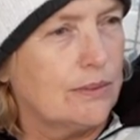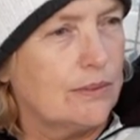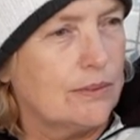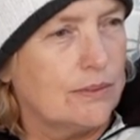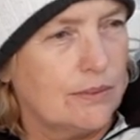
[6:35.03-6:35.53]

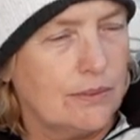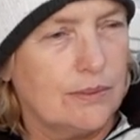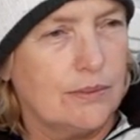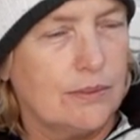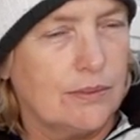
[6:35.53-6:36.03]

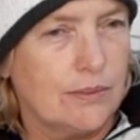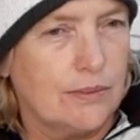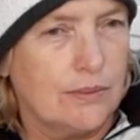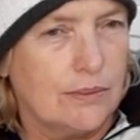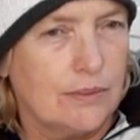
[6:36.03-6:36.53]

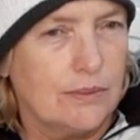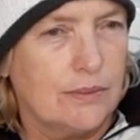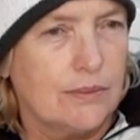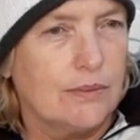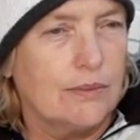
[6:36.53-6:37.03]

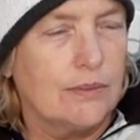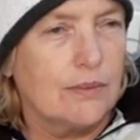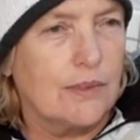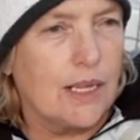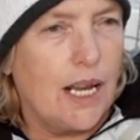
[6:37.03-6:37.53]

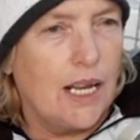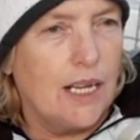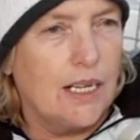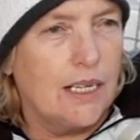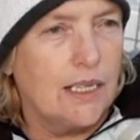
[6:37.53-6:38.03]

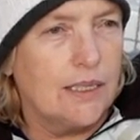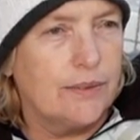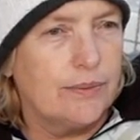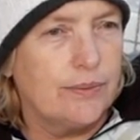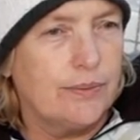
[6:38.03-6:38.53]

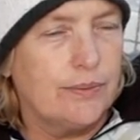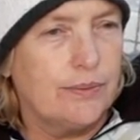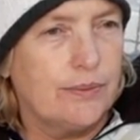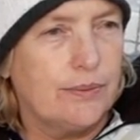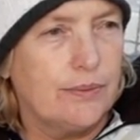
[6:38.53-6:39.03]

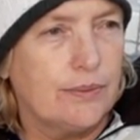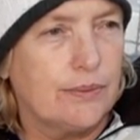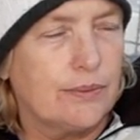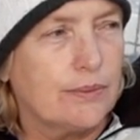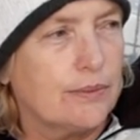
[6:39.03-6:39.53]

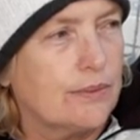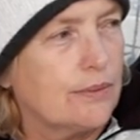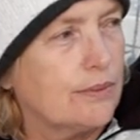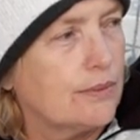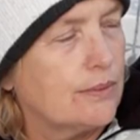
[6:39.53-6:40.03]

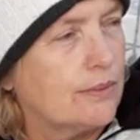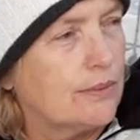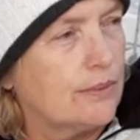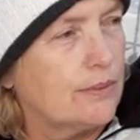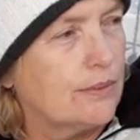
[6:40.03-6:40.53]

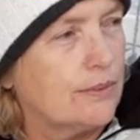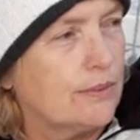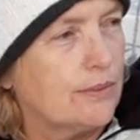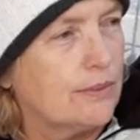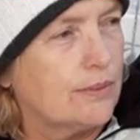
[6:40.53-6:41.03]

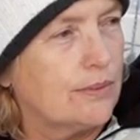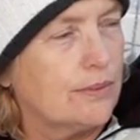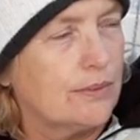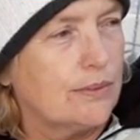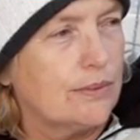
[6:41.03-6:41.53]

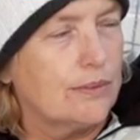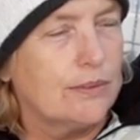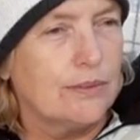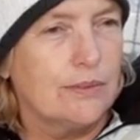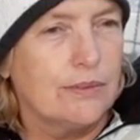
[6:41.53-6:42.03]

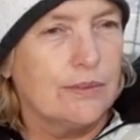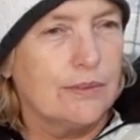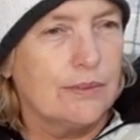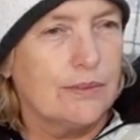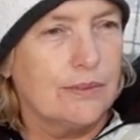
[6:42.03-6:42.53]

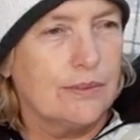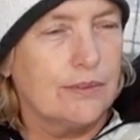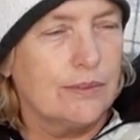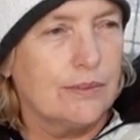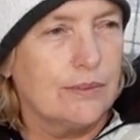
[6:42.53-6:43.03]
[no speech]